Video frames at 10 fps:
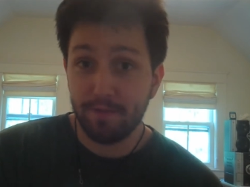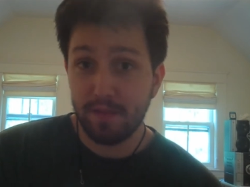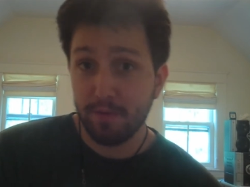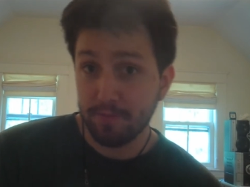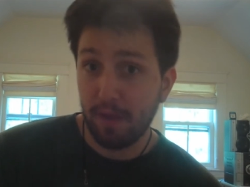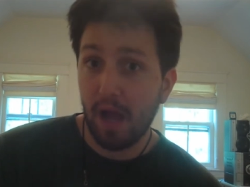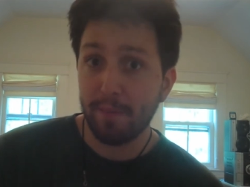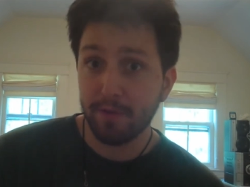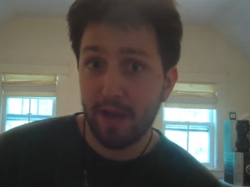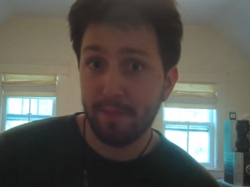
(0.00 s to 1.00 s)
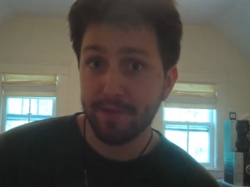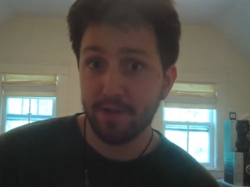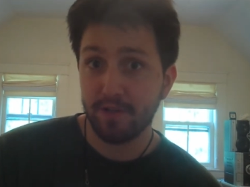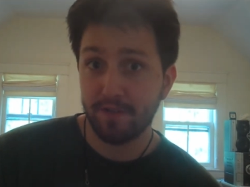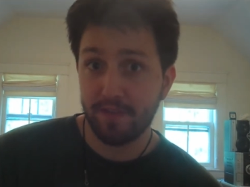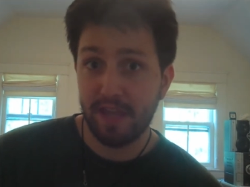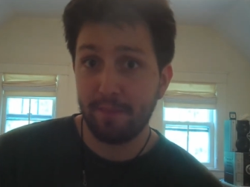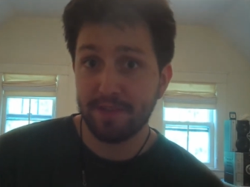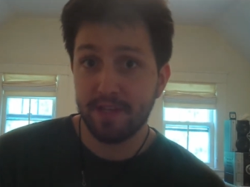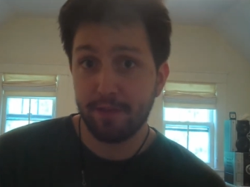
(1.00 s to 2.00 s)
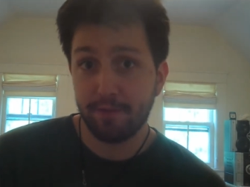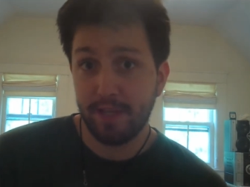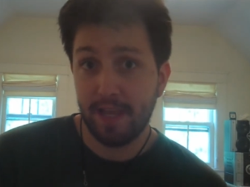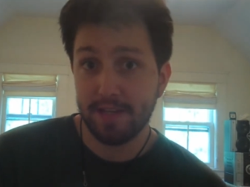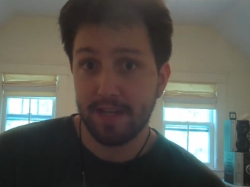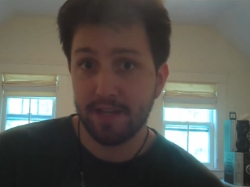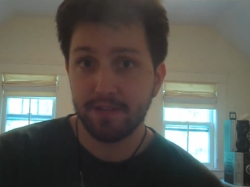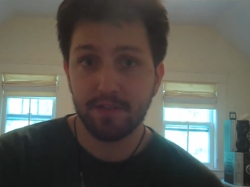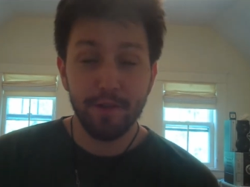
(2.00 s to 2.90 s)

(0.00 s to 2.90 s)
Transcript: of the most popular episodes of the MST3K days.